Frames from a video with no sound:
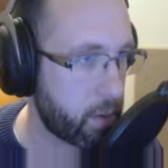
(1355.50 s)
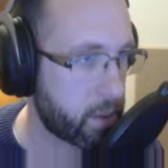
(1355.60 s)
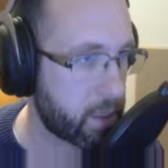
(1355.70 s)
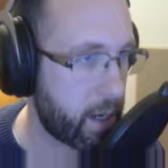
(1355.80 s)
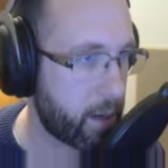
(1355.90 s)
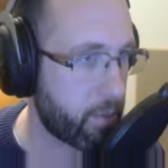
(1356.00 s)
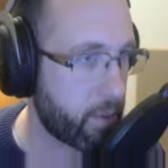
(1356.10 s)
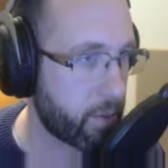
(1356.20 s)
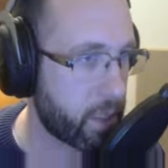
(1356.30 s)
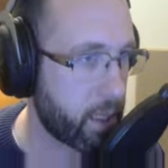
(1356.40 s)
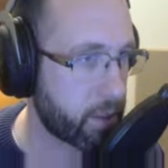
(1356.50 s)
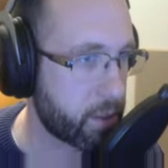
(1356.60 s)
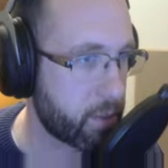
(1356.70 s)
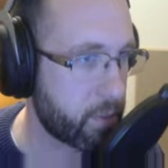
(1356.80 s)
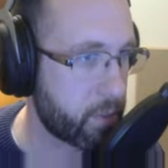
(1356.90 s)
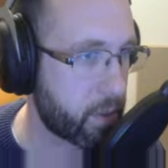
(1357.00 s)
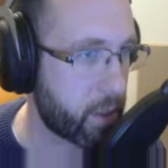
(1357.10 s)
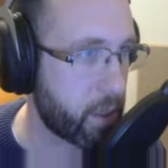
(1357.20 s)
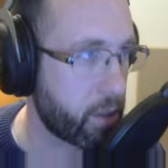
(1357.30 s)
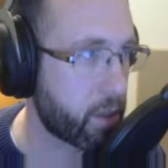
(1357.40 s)
desired rotation.
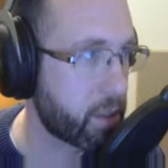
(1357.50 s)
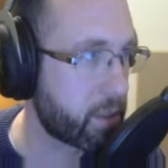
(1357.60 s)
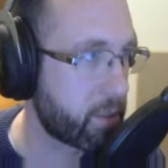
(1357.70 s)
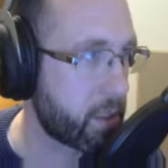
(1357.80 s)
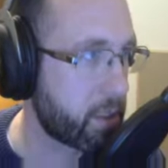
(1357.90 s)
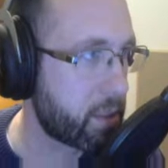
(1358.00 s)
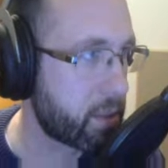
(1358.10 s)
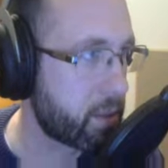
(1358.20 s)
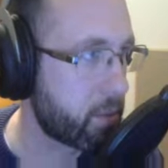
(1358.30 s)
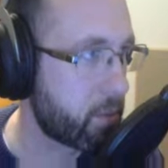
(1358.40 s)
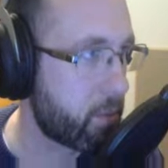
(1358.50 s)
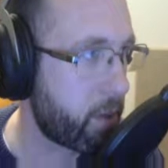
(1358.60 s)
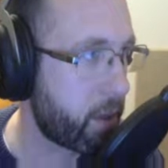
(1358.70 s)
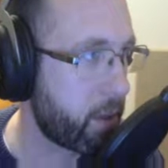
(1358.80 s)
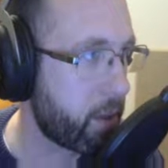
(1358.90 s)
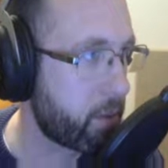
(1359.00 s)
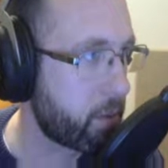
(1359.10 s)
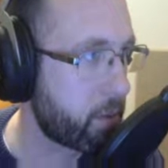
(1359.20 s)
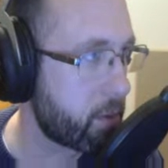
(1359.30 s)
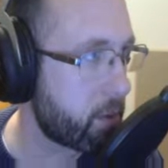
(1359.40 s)
Okay, and you're gonna see what that does here right now.
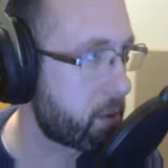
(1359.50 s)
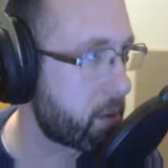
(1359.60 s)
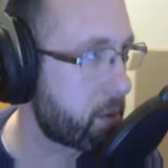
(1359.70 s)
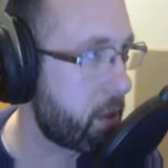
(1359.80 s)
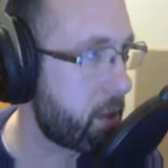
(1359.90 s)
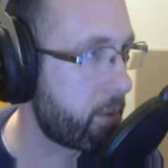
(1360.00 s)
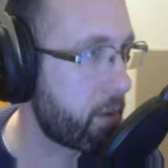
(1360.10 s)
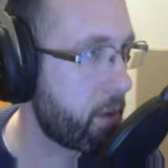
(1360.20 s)
Save.